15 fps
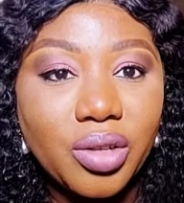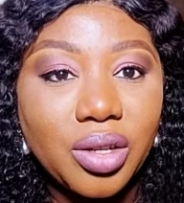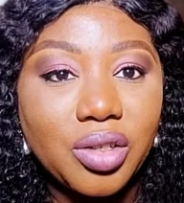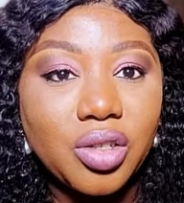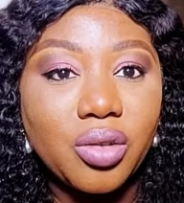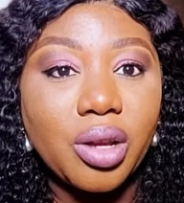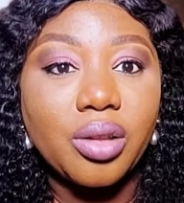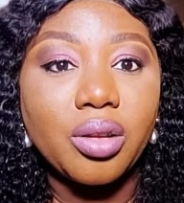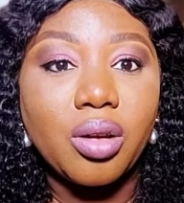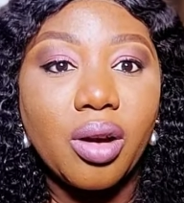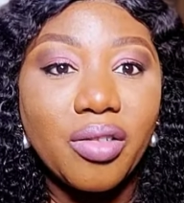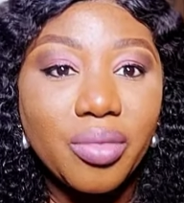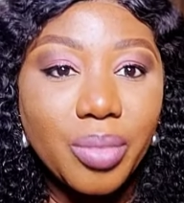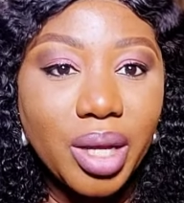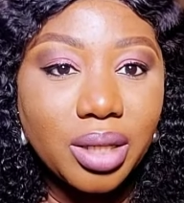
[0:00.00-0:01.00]
This is to
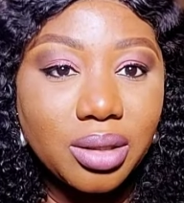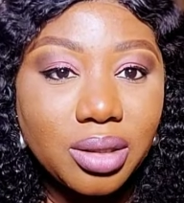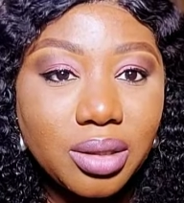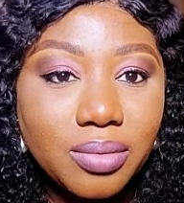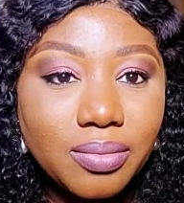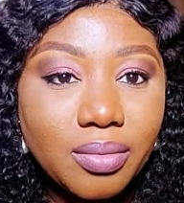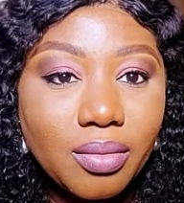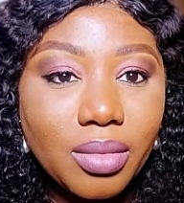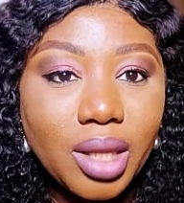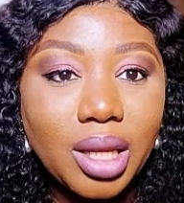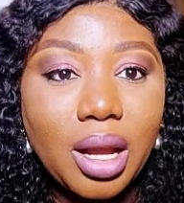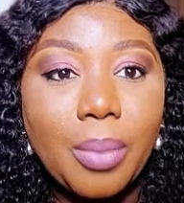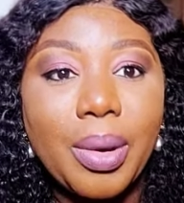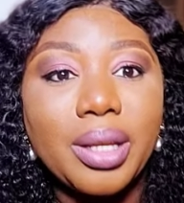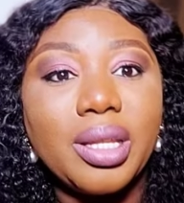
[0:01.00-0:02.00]
tell you that it takes
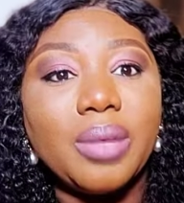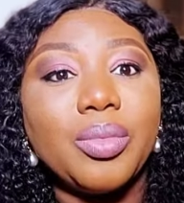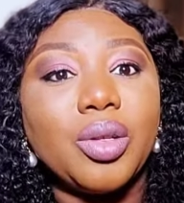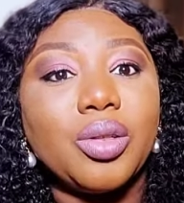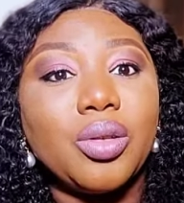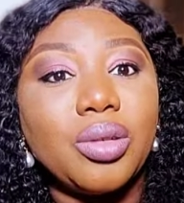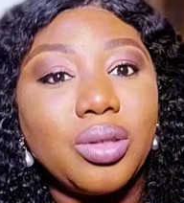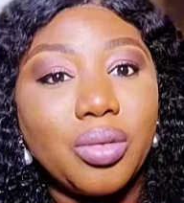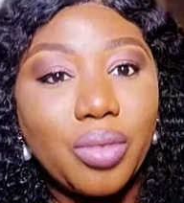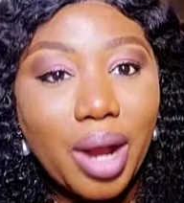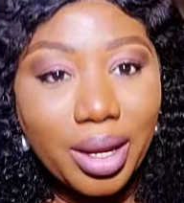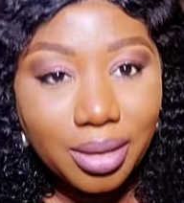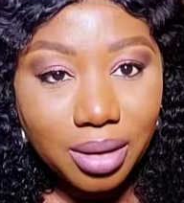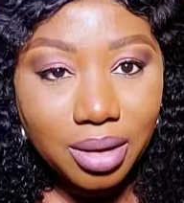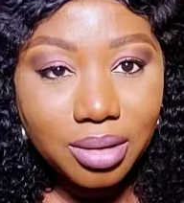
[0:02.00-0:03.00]
a whole lot
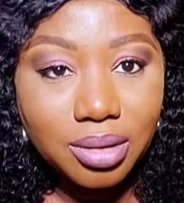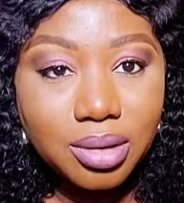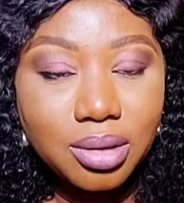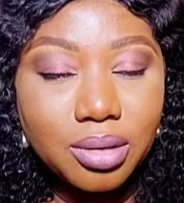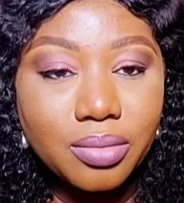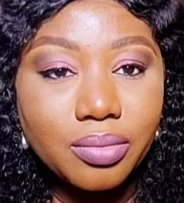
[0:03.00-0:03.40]
of work